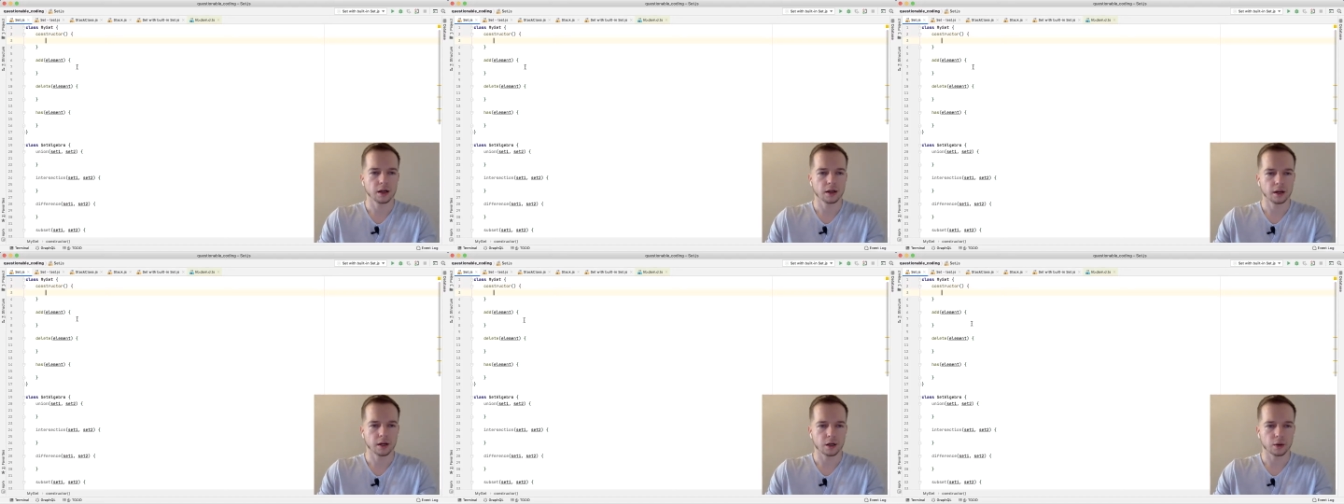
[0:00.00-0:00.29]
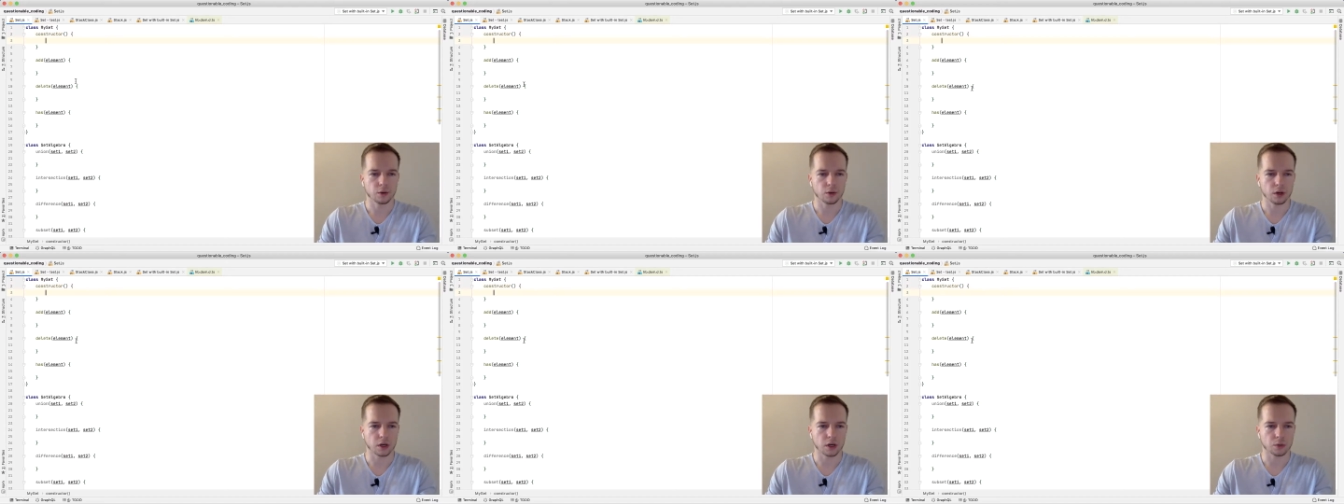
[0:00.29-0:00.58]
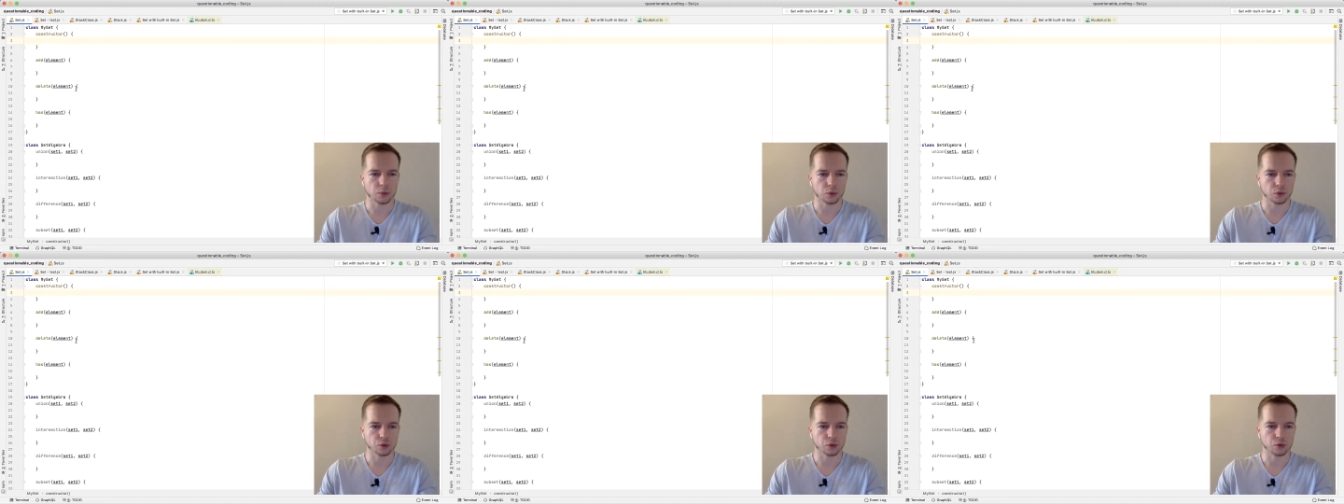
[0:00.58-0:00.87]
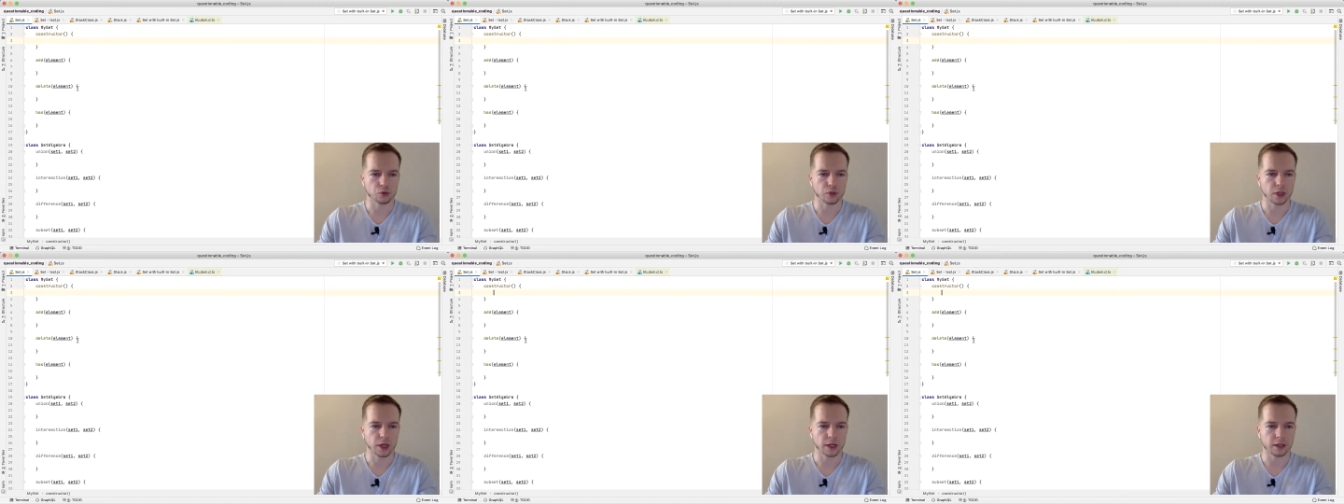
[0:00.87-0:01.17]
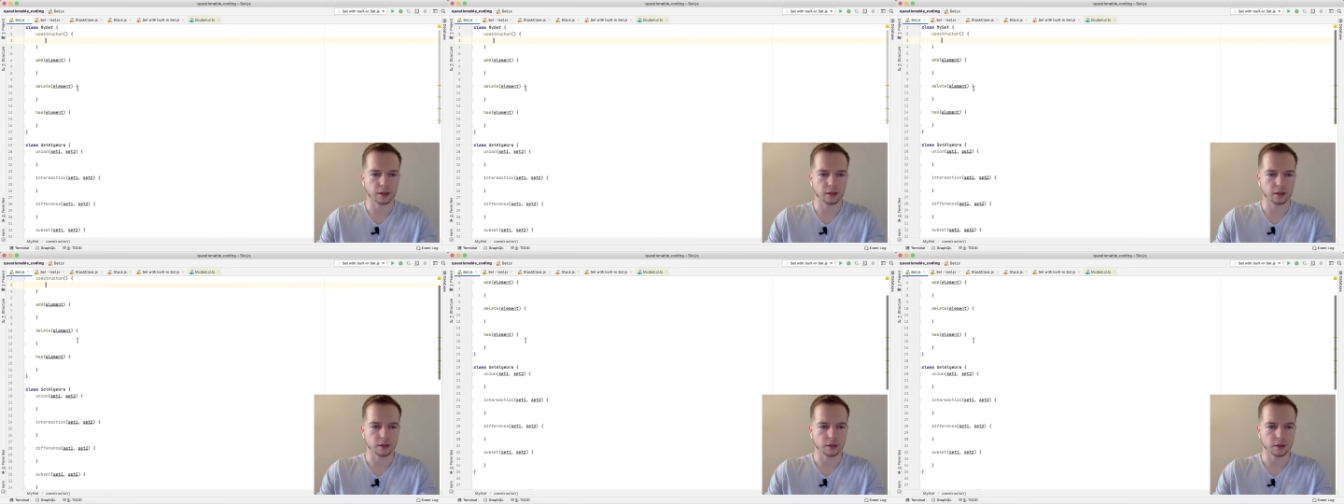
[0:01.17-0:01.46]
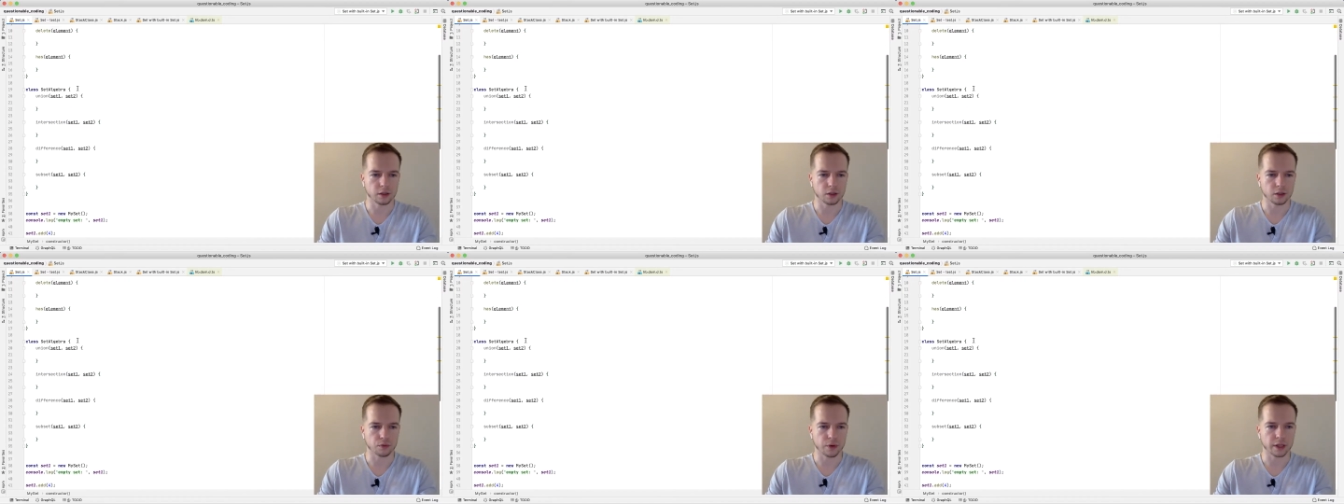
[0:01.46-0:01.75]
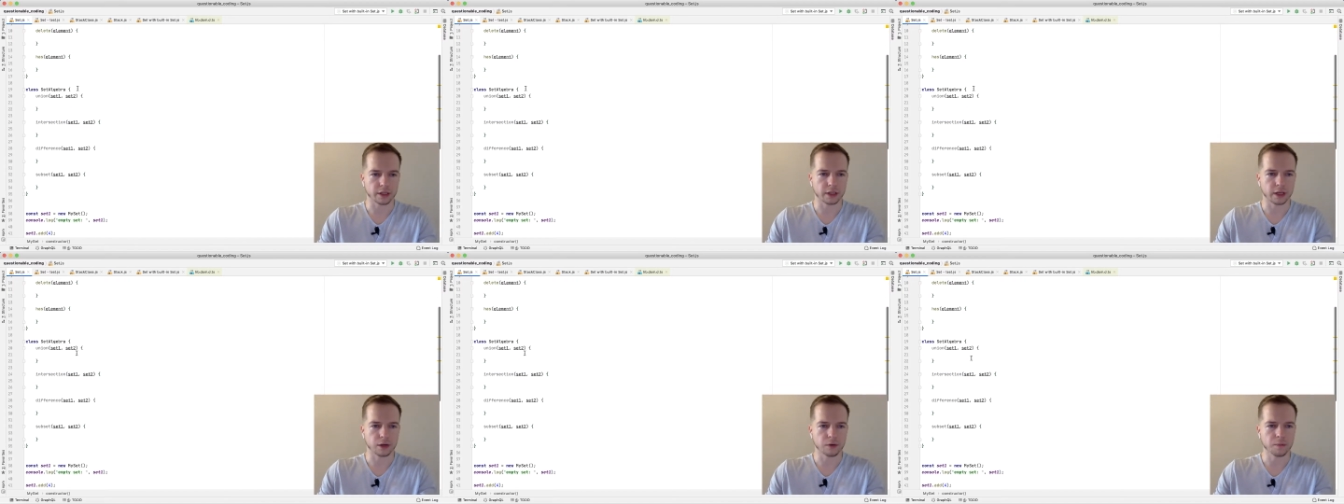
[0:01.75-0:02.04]
I won't do that
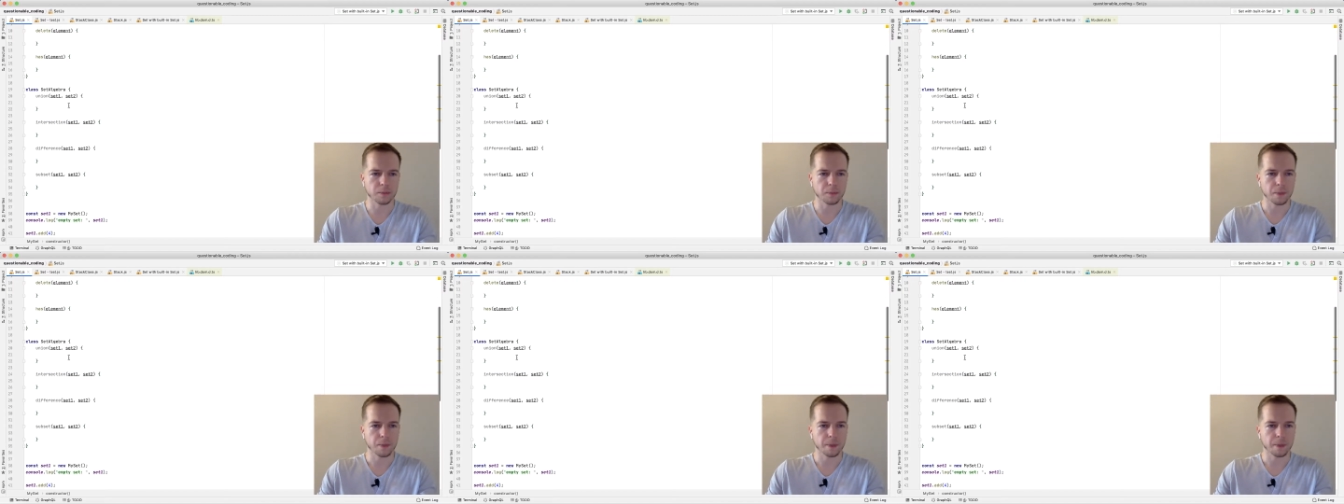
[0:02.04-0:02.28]
right now.